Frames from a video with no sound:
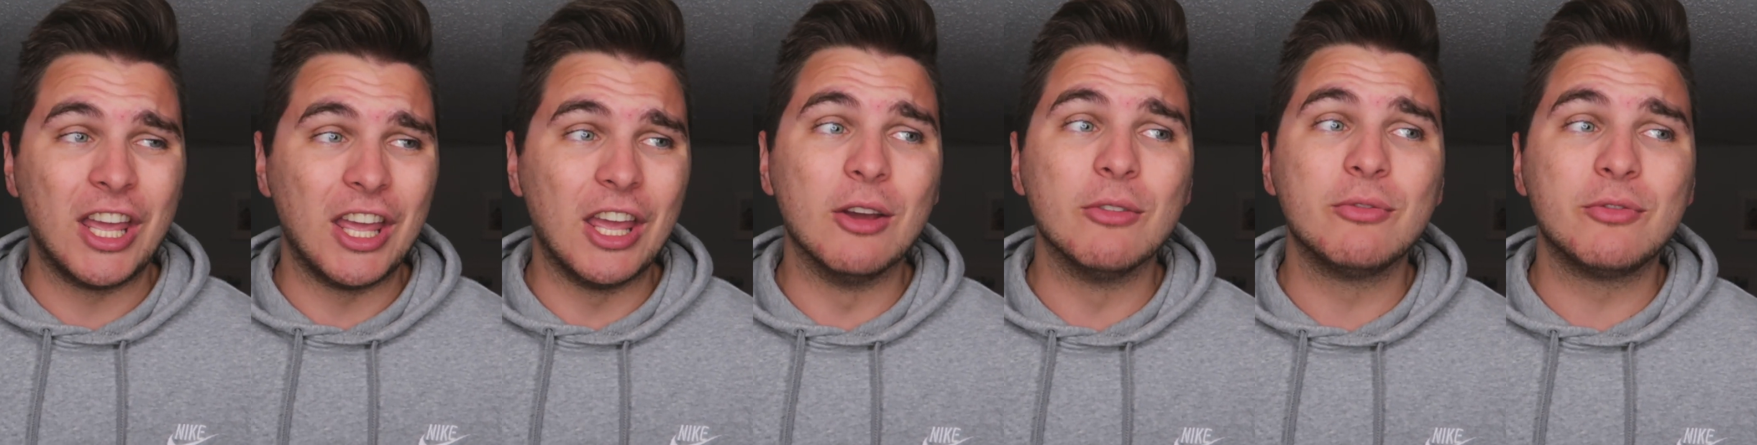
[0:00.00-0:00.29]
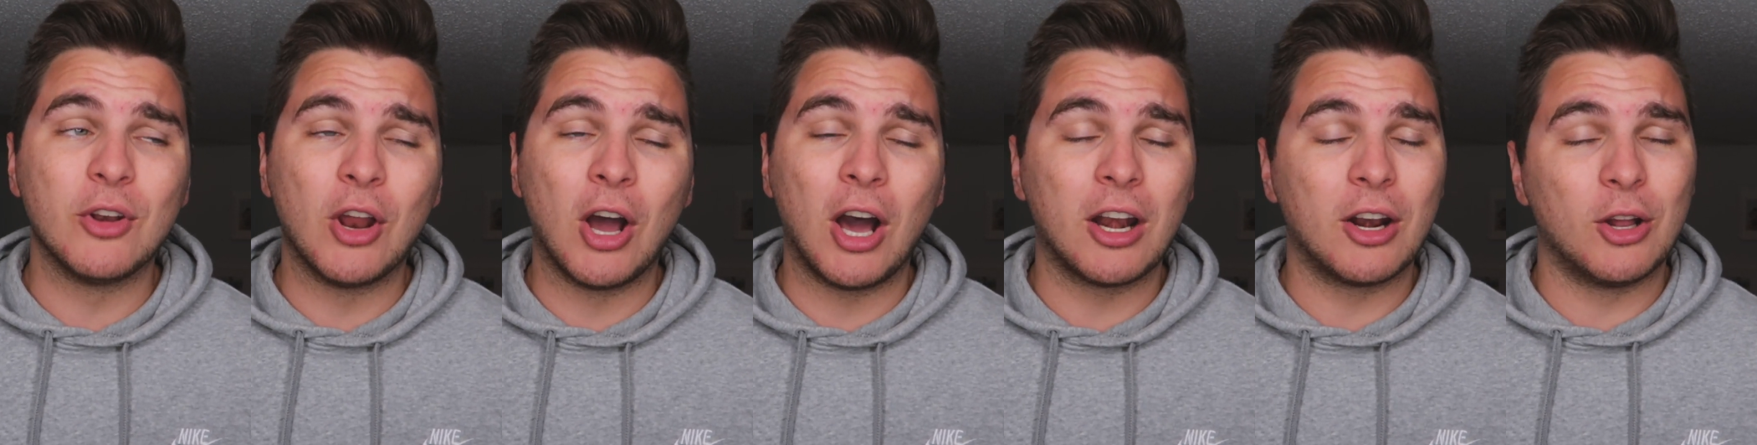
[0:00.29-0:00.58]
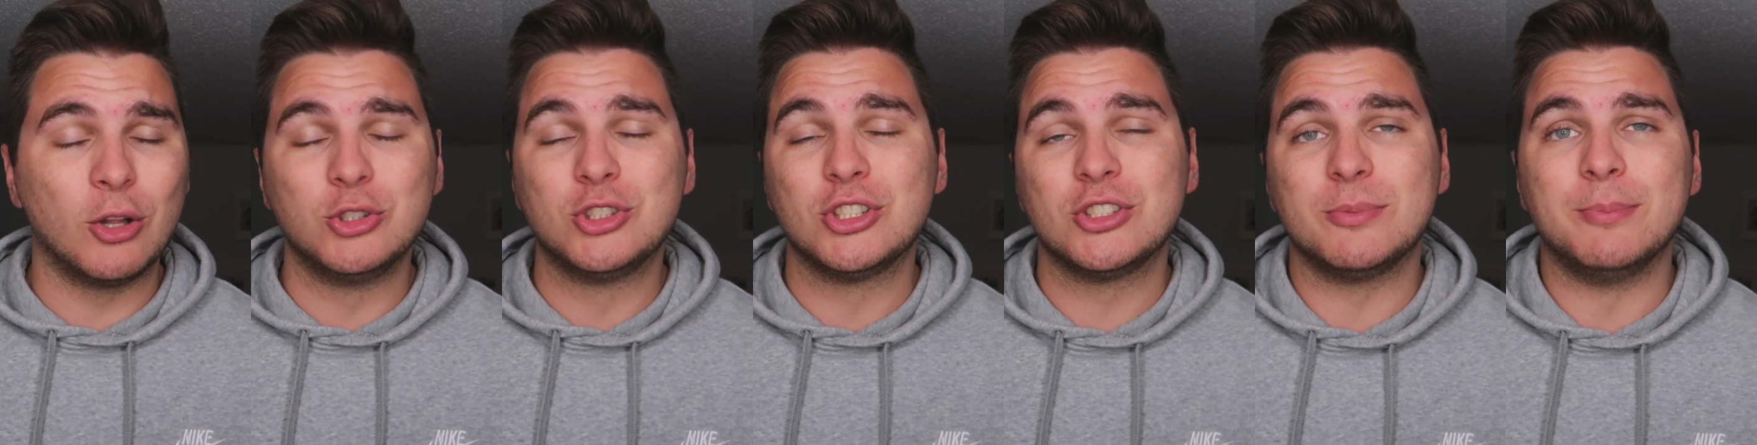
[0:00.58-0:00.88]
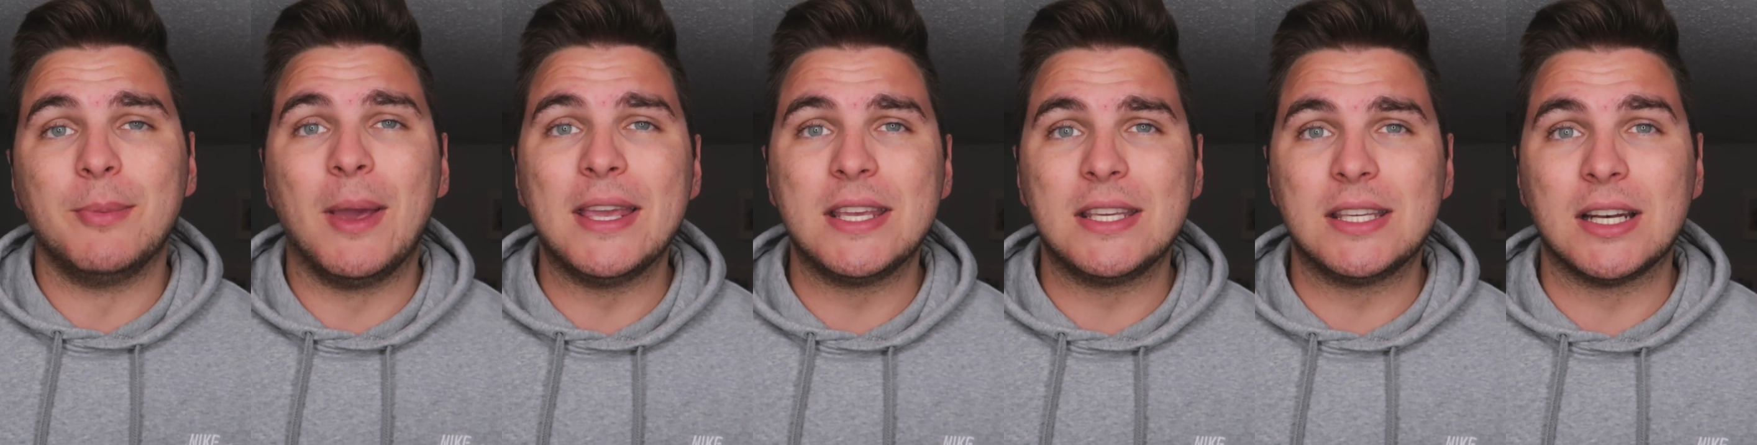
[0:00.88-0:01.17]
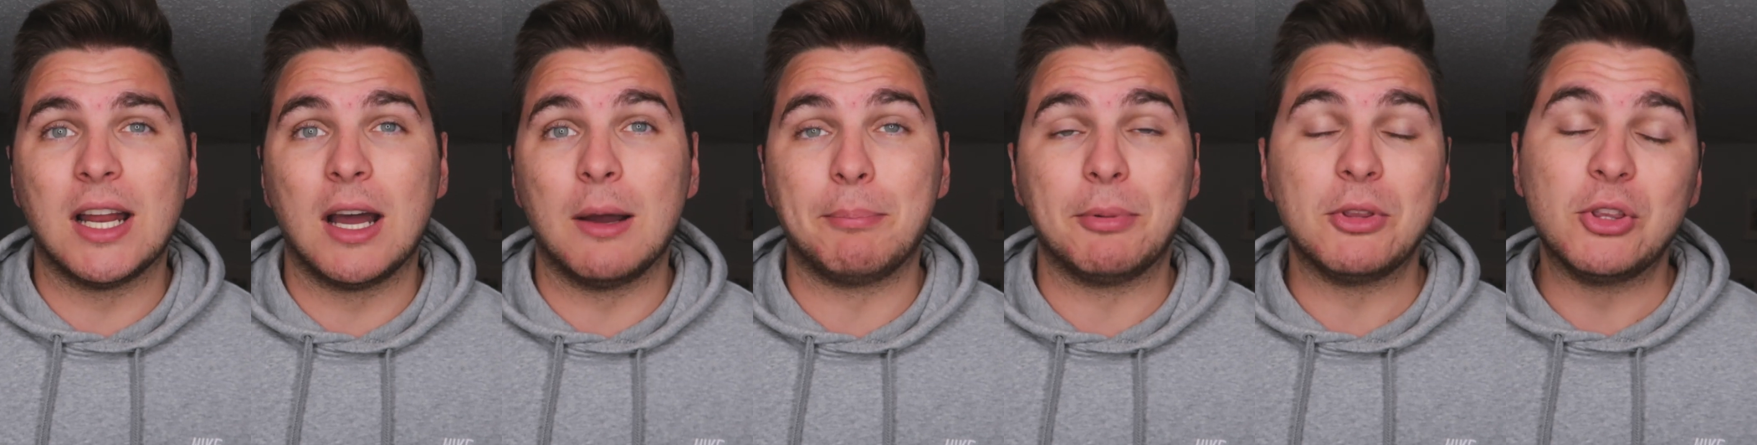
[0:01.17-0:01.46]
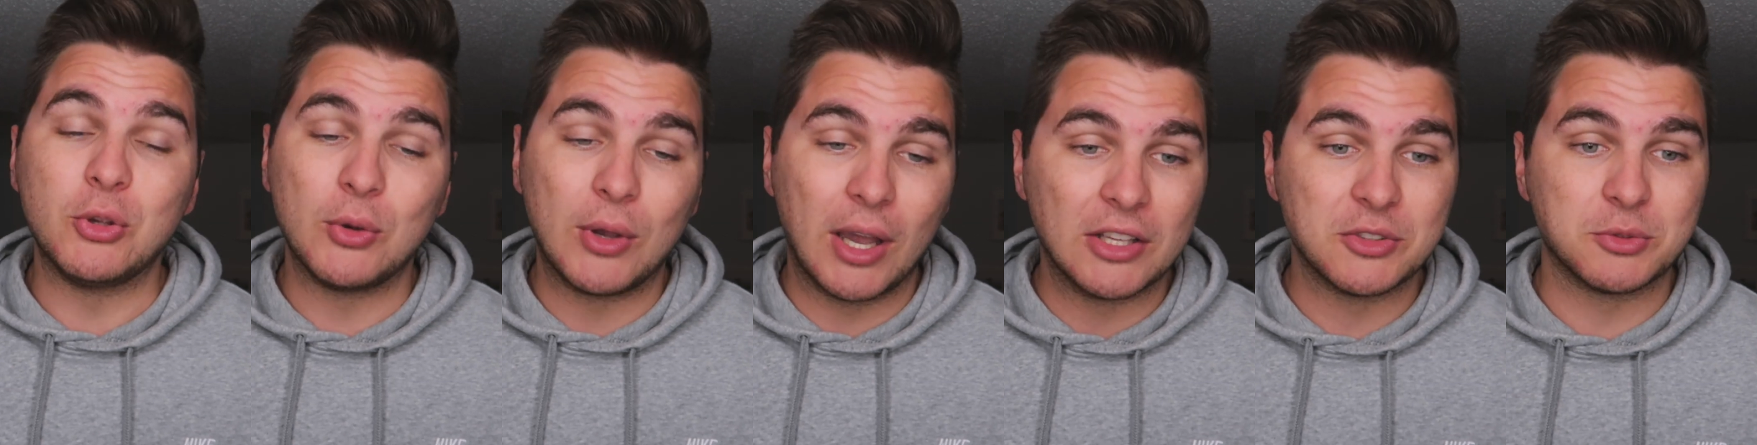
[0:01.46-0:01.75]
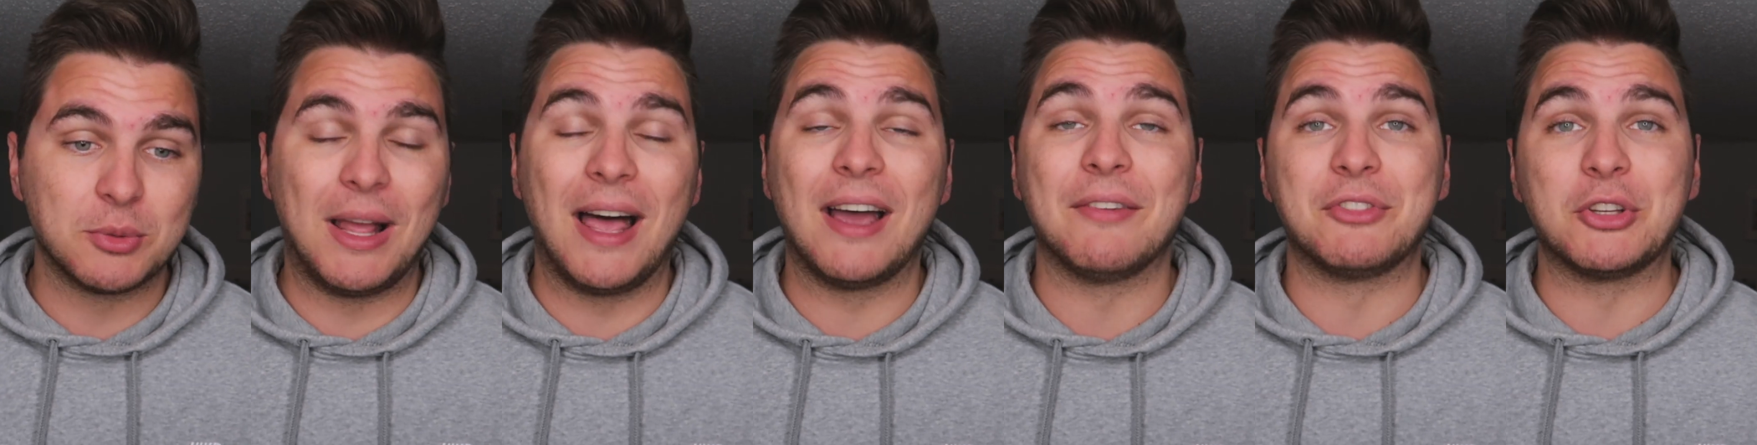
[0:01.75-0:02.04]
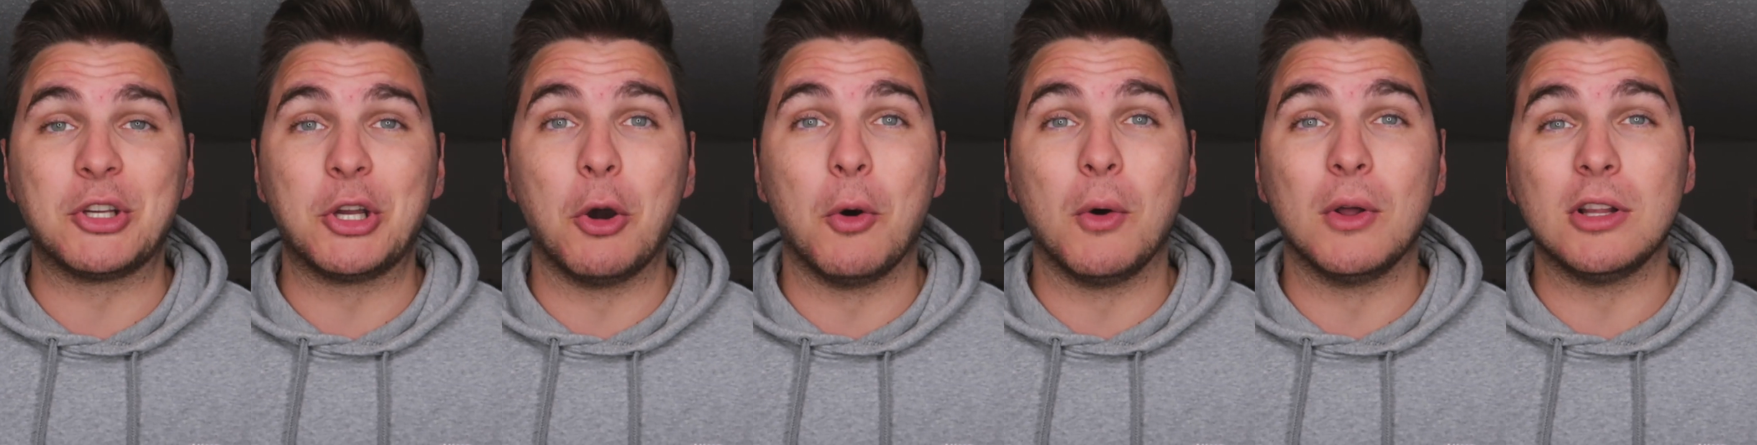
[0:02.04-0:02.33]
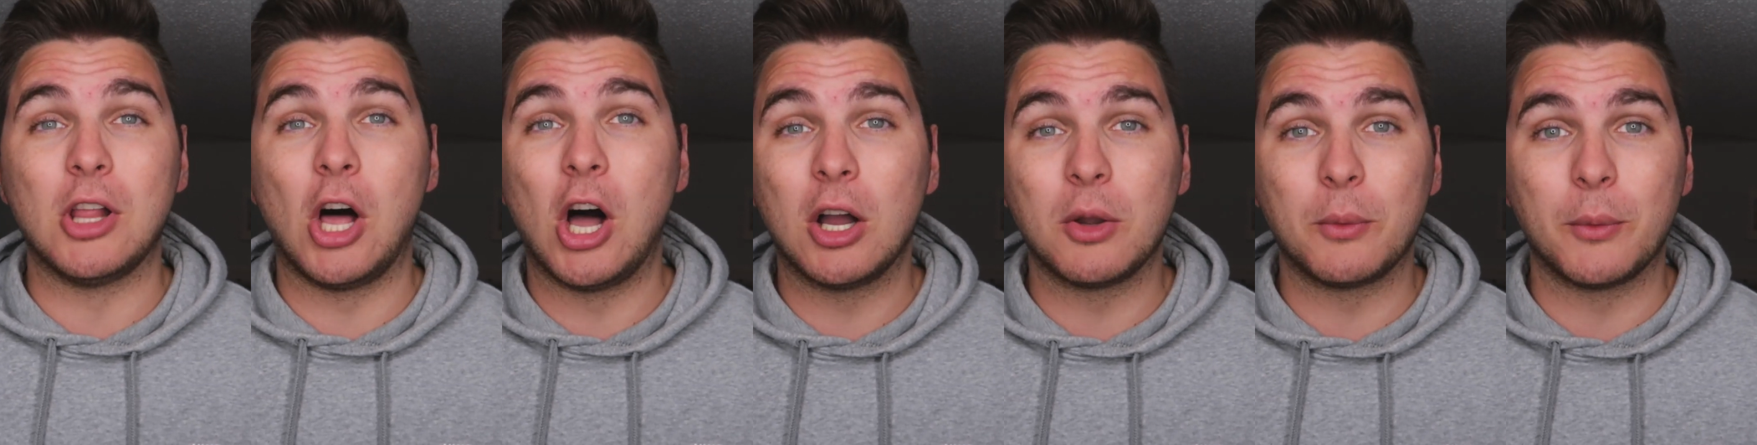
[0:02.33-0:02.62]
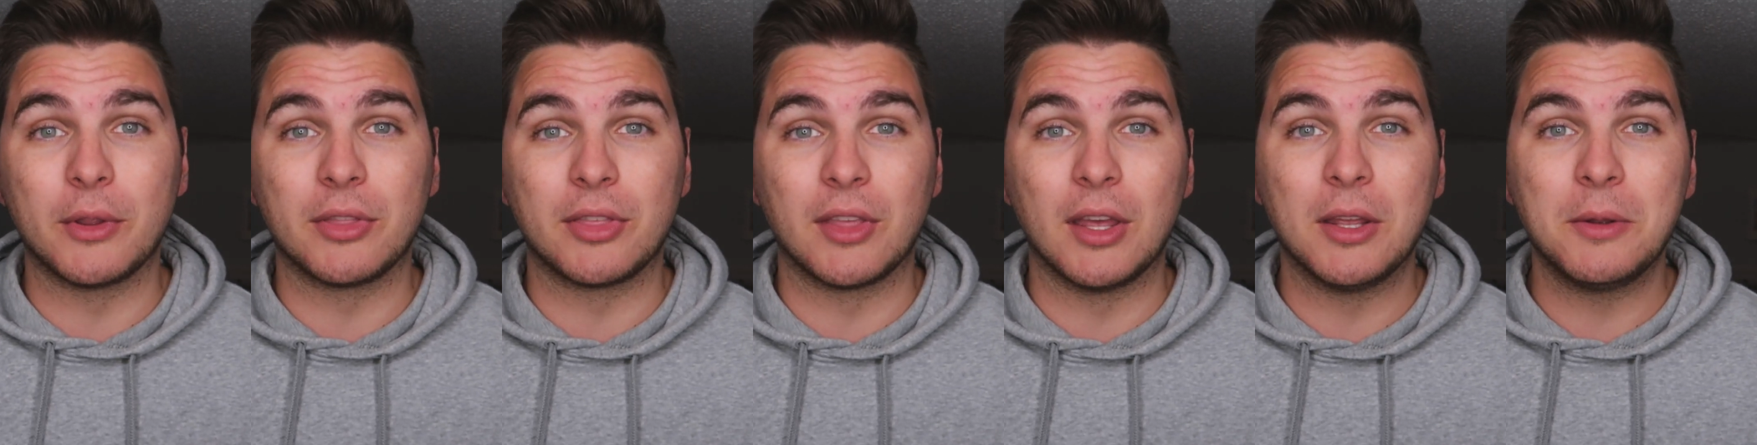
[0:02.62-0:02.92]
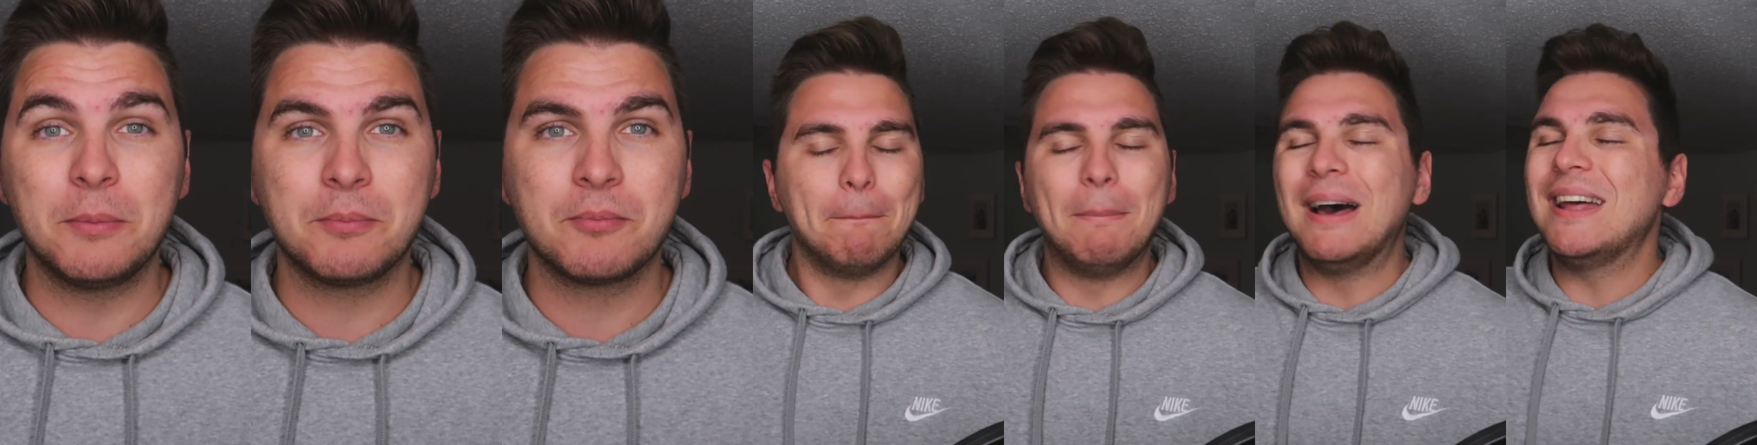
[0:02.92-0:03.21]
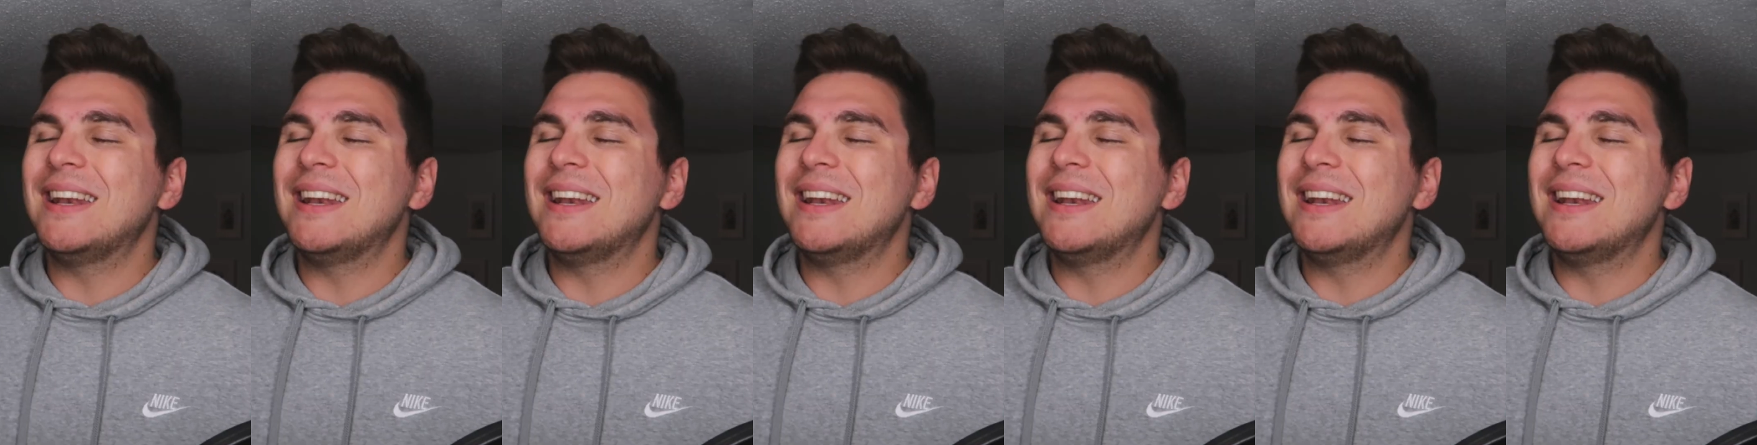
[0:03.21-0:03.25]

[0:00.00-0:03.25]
If not, I'll just make it up and you guys will have to go along with it.